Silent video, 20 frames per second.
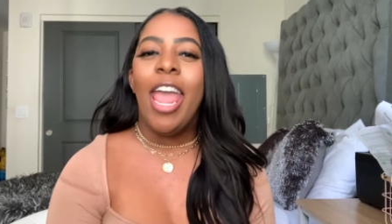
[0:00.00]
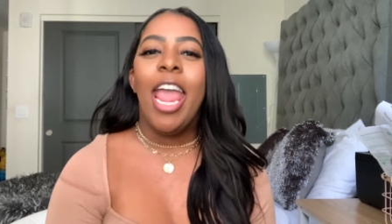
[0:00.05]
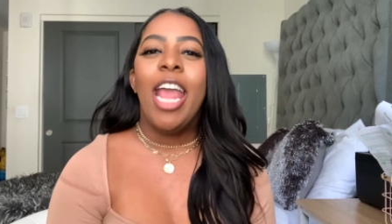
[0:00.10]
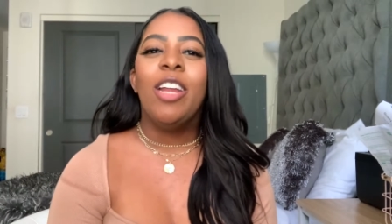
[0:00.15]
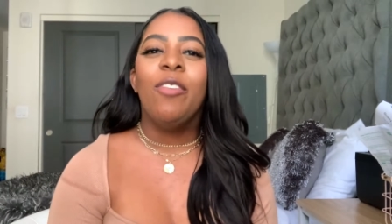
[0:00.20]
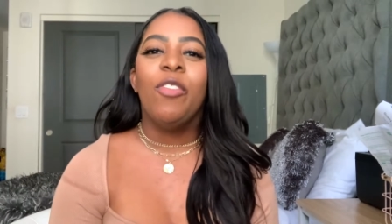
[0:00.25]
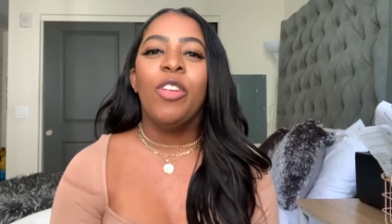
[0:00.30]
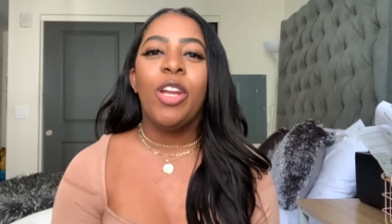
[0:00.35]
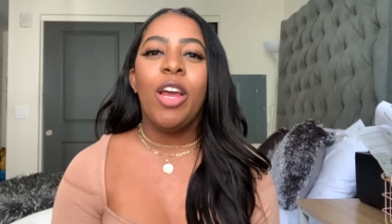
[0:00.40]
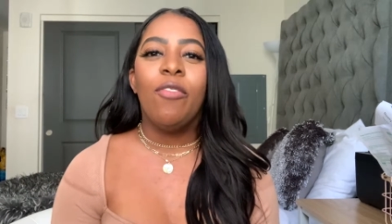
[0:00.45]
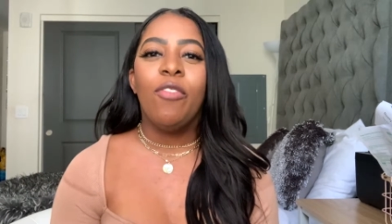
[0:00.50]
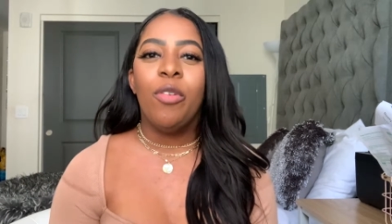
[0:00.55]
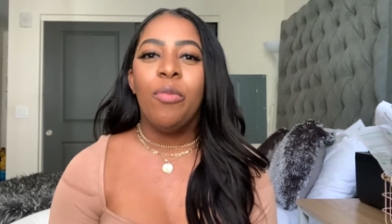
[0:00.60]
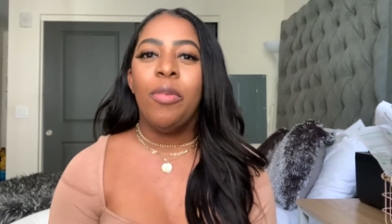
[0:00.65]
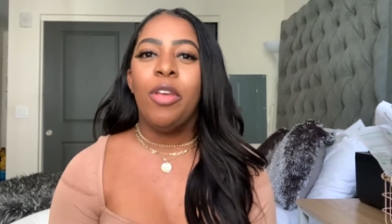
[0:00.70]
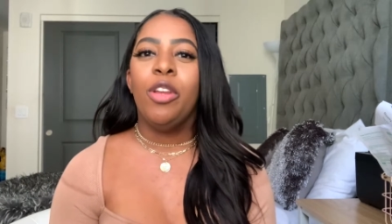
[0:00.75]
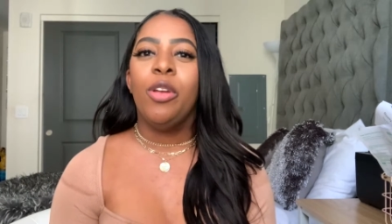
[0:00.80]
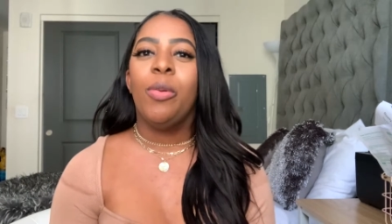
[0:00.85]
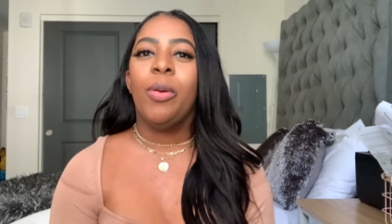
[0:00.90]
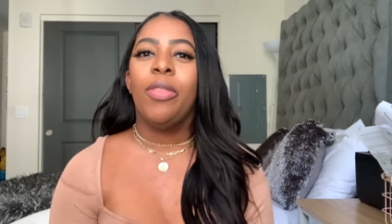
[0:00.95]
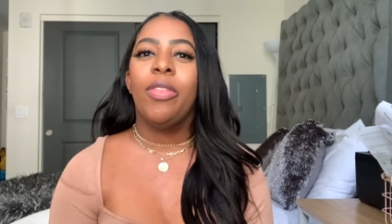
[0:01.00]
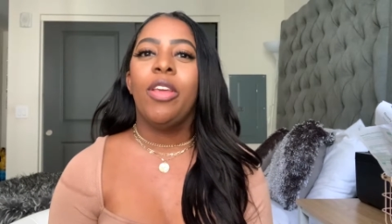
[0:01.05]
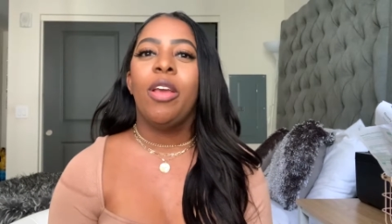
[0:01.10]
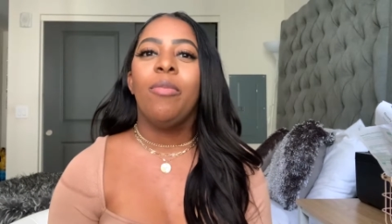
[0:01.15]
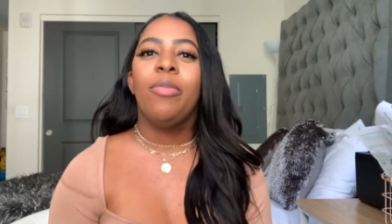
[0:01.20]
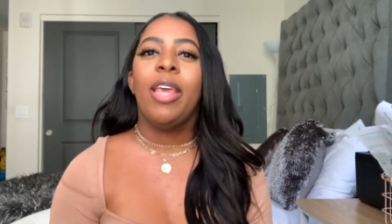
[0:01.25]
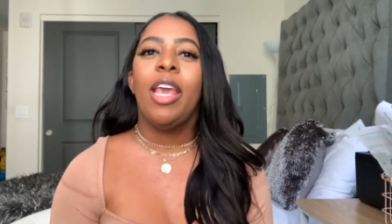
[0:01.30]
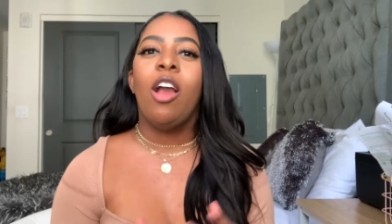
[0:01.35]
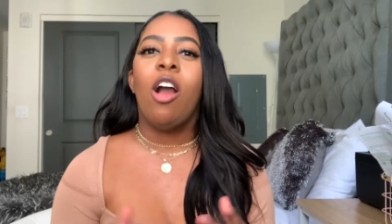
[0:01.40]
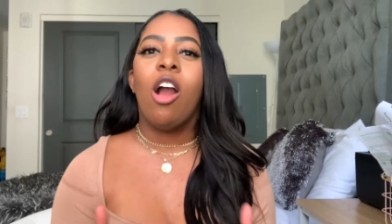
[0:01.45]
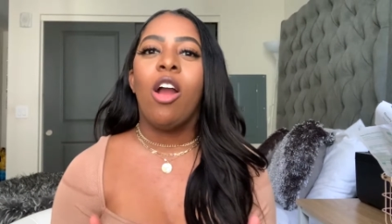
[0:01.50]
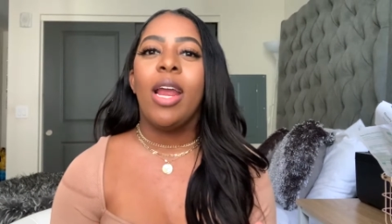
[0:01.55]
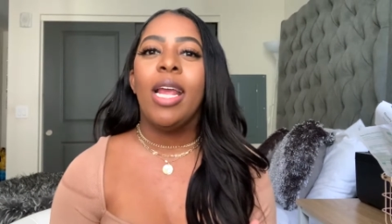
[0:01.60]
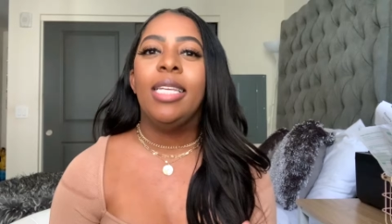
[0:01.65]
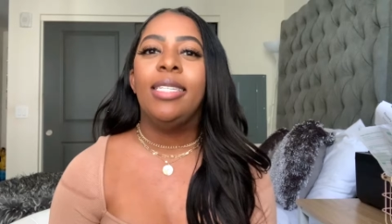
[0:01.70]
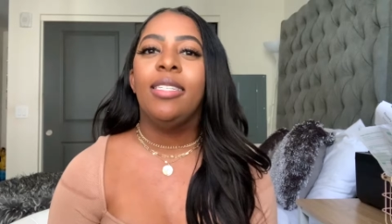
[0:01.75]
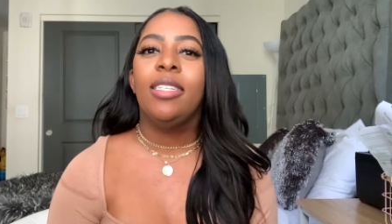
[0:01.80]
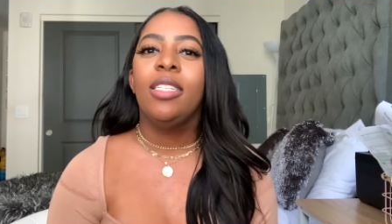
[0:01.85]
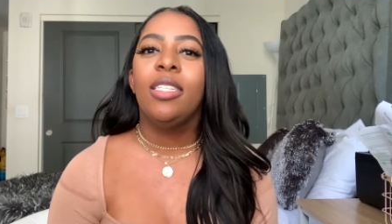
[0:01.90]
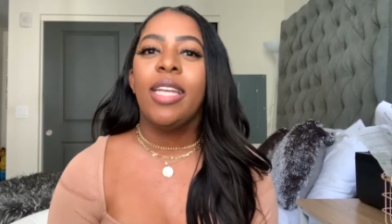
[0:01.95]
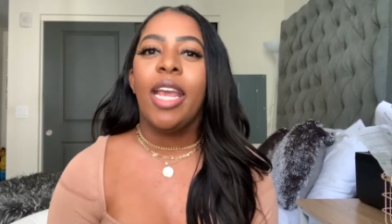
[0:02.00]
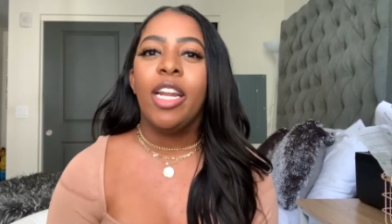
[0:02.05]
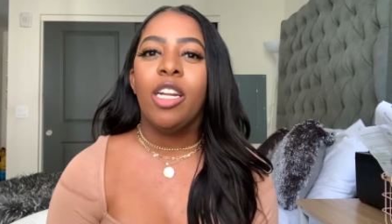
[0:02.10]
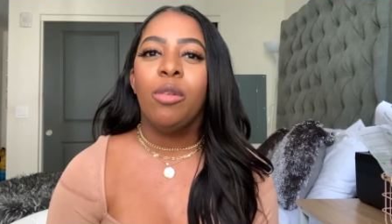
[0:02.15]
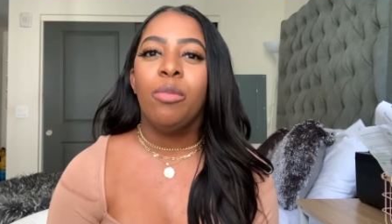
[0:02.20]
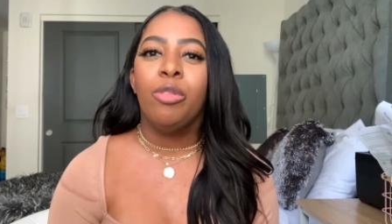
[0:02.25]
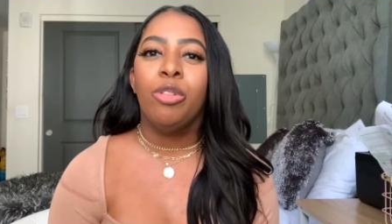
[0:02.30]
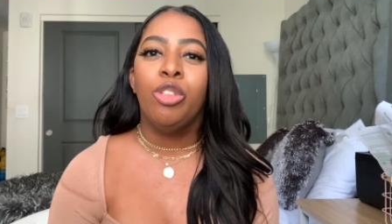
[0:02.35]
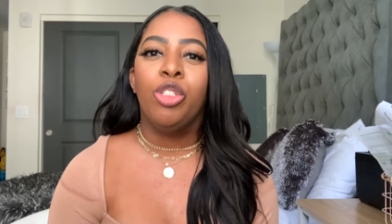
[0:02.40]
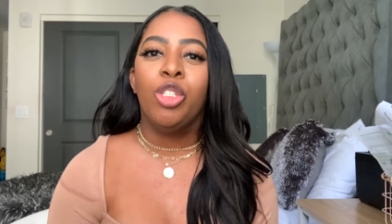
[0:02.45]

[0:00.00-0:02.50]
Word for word: and if you're not familiar with them they are a sustainable